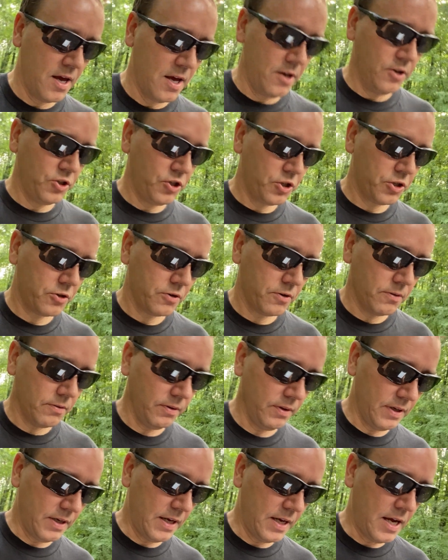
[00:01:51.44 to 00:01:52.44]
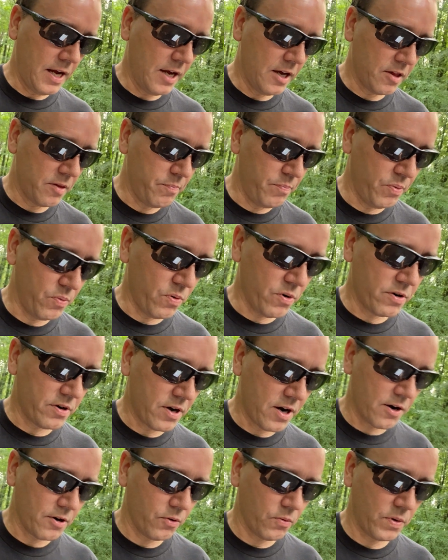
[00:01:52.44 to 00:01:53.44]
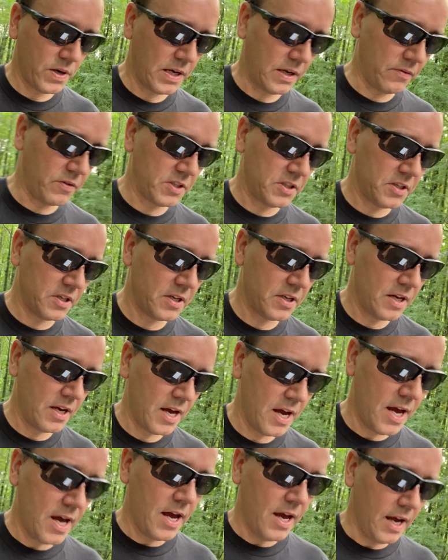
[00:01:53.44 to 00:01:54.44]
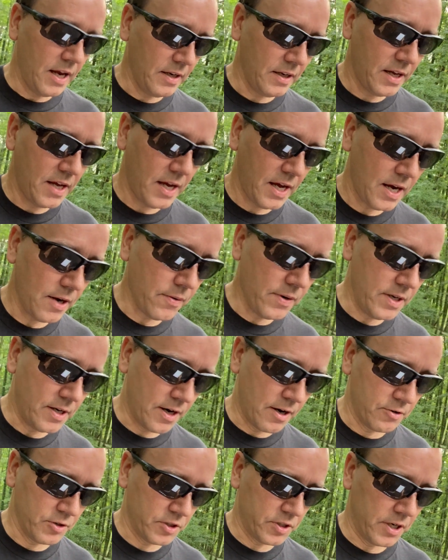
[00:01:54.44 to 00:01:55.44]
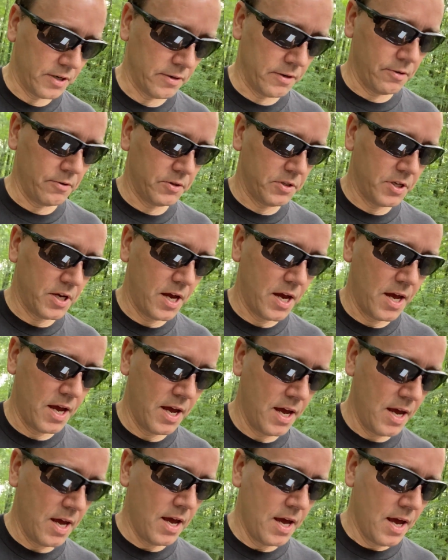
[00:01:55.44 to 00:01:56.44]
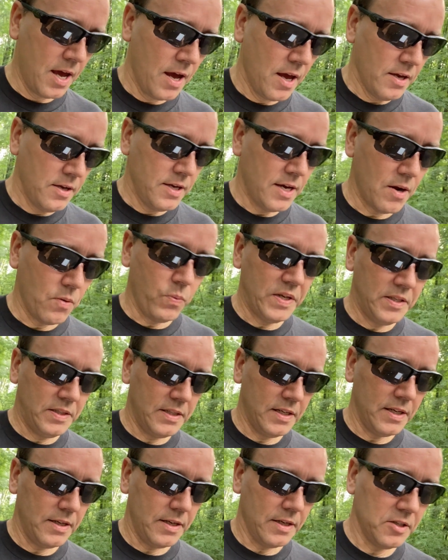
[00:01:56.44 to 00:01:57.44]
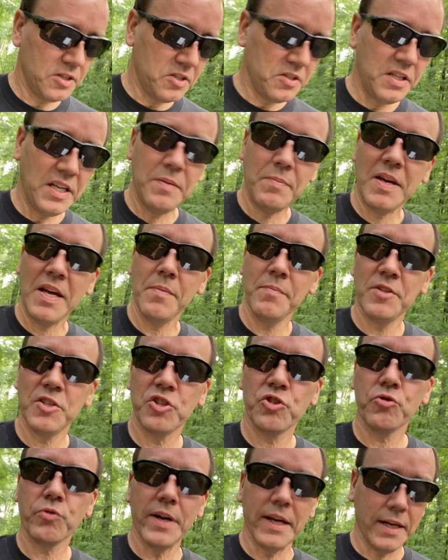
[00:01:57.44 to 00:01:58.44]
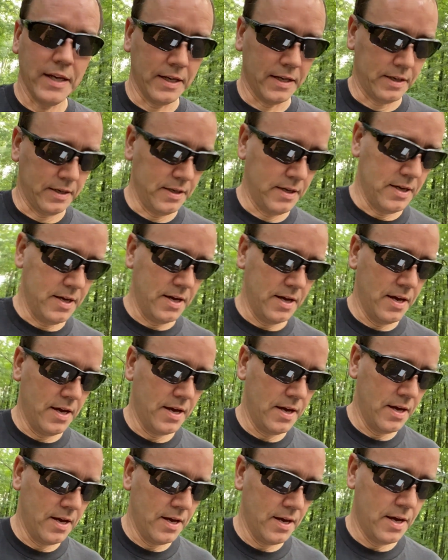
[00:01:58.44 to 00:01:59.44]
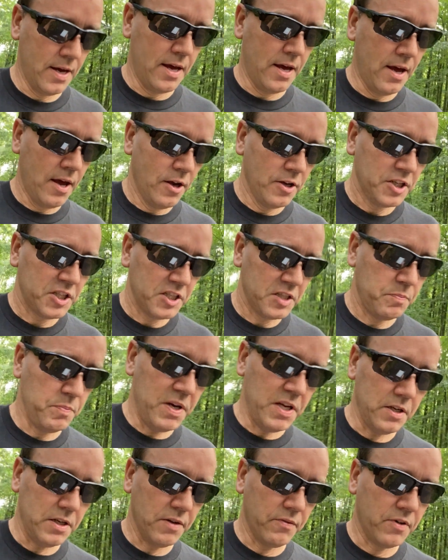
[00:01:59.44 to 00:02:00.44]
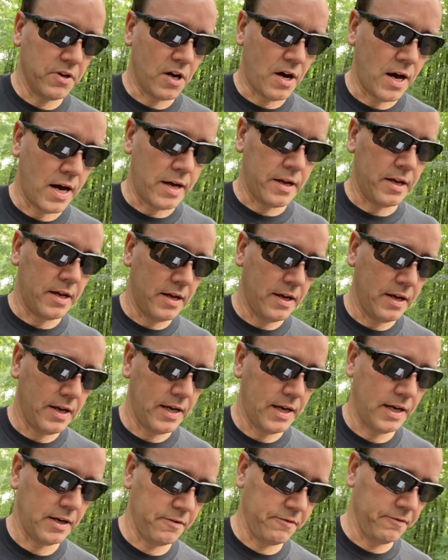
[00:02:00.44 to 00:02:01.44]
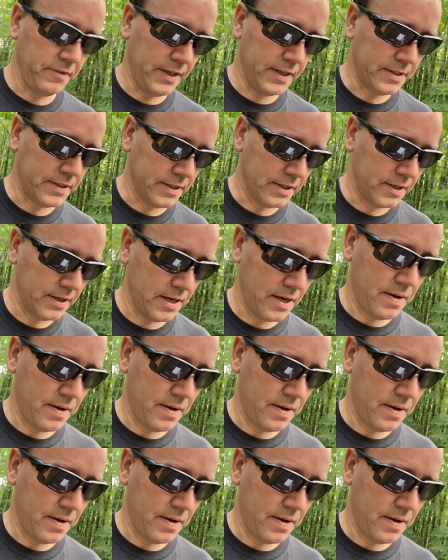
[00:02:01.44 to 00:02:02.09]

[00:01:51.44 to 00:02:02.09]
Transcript: Surely he hath borne our griefs and carried our sorrows. Yet we did esteem him stricken, smitten of God, and afflicted.